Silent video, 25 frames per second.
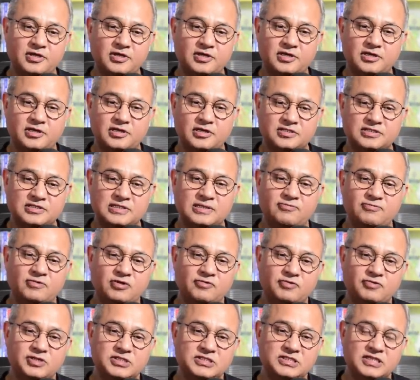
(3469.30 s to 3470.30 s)
uh, someone
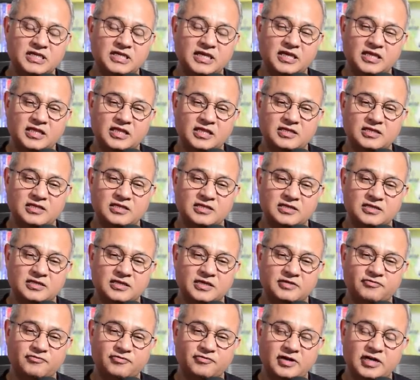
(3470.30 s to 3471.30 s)
was saying, a
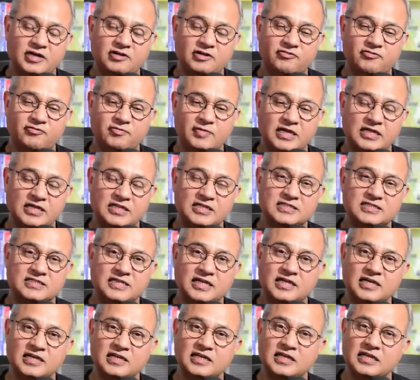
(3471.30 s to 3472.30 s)
friend of mine, they
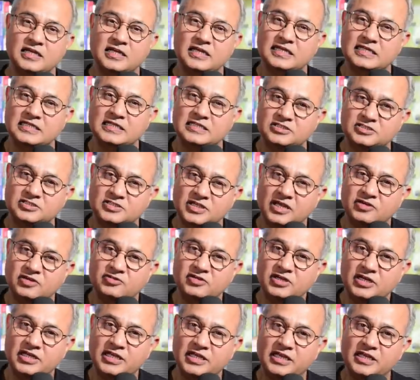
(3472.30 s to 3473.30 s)
said,
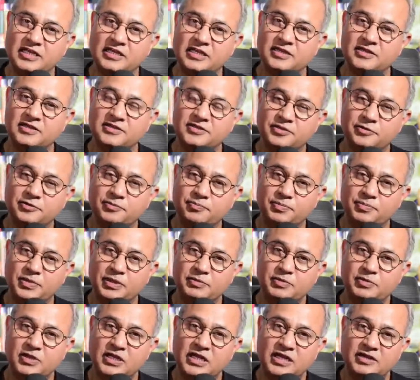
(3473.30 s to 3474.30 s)
generally
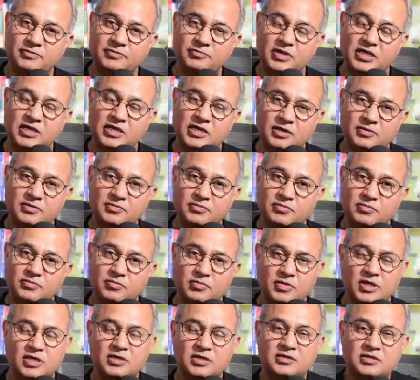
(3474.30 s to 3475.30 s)
people have become,
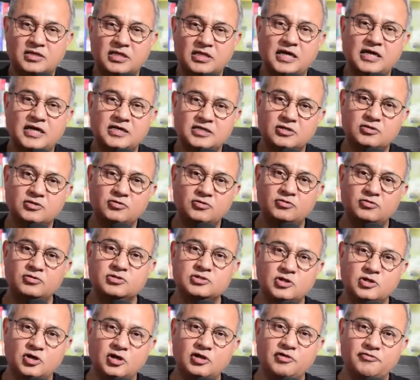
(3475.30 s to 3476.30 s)
and that includes
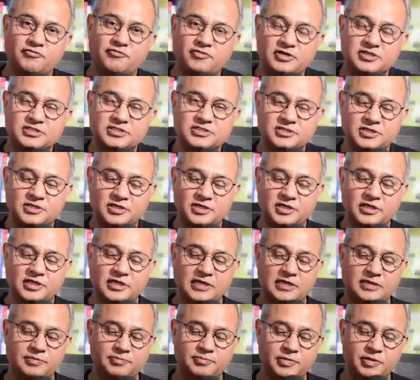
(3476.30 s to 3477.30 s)
all of us,
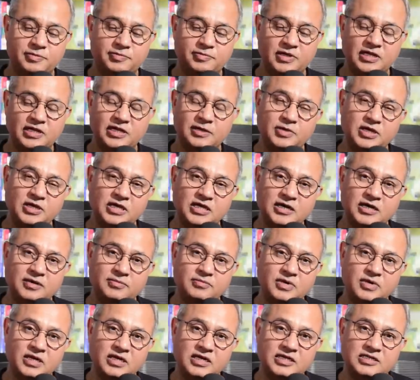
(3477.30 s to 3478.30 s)
people have become
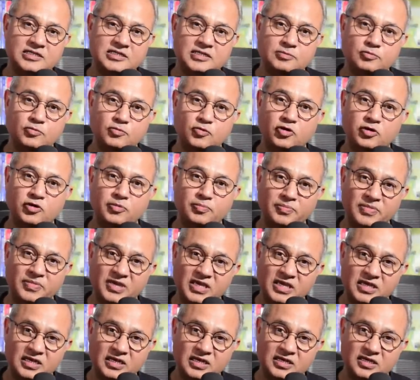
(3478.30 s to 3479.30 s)
a little more
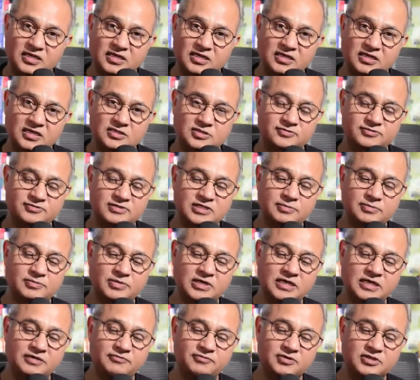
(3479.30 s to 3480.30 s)
mean. So if
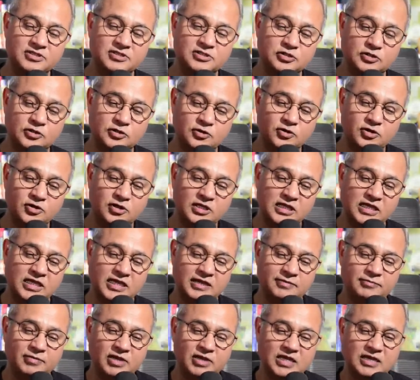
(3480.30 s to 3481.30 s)
somebody was good, they have
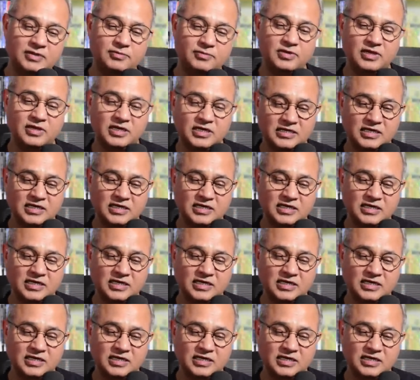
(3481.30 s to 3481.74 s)
become a little